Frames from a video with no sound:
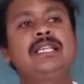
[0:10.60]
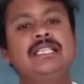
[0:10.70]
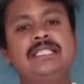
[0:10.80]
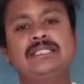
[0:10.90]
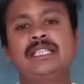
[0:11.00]

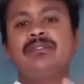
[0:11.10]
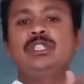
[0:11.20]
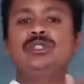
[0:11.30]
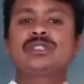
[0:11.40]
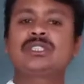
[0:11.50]
This
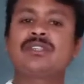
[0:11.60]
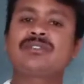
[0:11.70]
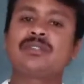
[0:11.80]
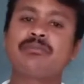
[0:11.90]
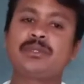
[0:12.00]
evolution of
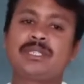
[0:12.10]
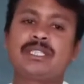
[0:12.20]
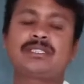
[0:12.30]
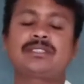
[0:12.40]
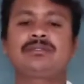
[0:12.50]

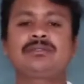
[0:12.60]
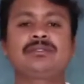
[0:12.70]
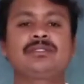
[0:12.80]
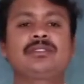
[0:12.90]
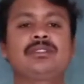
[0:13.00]
computers
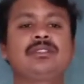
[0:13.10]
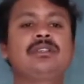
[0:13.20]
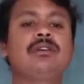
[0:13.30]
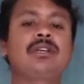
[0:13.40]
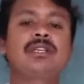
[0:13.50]

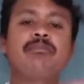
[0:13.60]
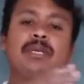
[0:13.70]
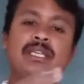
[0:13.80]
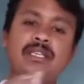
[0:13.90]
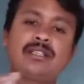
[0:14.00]
over a
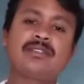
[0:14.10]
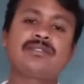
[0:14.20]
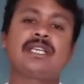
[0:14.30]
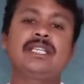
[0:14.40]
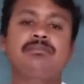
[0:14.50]
period of
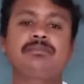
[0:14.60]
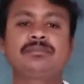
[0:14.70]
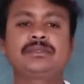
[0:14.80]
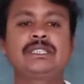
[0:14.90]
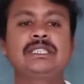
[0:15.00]
time,
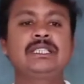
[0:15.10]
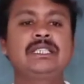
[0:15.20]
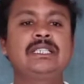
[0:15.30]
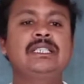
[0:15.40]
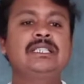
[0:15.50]

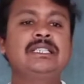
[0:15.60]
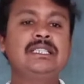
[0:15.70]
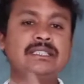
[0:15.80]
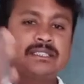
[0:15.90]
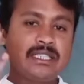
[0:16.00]

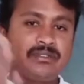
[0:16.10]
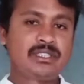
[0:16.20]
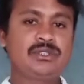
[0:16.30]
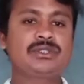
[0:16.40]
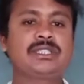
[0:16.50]
this
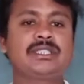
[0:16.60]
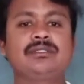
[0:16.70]
evolution